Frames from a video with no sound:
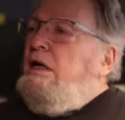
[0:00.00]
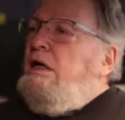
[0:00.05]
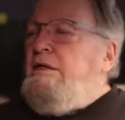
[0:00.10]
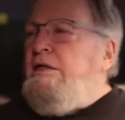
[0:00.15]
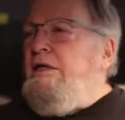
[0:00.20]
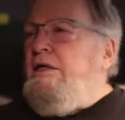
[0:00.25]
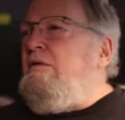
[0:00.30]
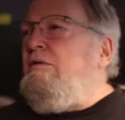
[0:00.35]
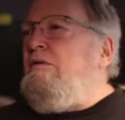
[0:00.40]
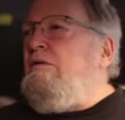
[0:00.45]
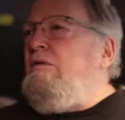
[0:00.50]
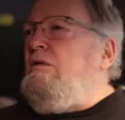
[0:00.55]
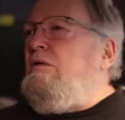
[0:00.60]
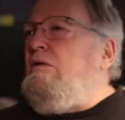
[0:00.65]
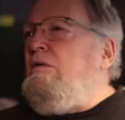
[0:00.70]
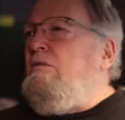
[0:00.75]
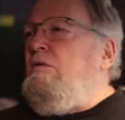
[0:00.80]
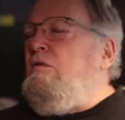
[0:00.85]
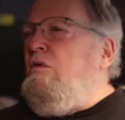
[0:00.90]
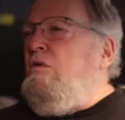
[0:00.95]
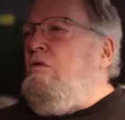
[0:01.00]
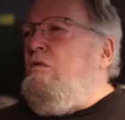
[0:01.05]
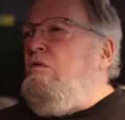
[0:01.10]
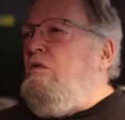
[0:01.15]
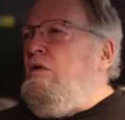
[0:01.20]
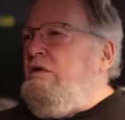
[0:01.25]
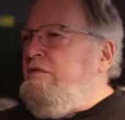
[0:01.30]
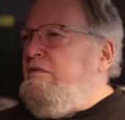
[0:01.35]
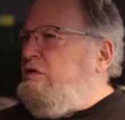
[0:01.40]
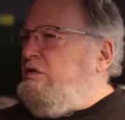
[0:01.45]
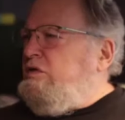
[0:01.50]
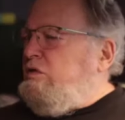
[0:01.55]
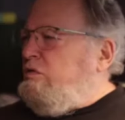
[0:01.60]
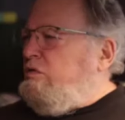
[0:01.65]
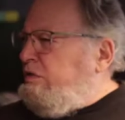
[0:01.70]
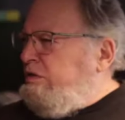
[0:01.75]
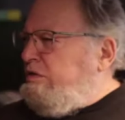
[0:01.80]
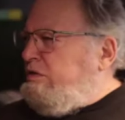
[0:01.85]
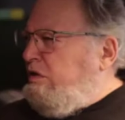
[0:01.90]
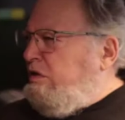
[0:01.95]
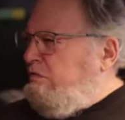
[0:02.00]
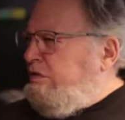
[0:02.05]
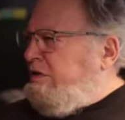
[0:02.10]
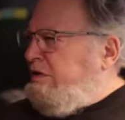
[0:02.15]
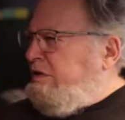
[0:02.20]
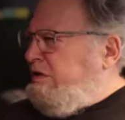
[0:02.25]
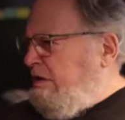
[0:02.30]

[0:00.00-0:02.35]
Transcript: again, what are the stories that we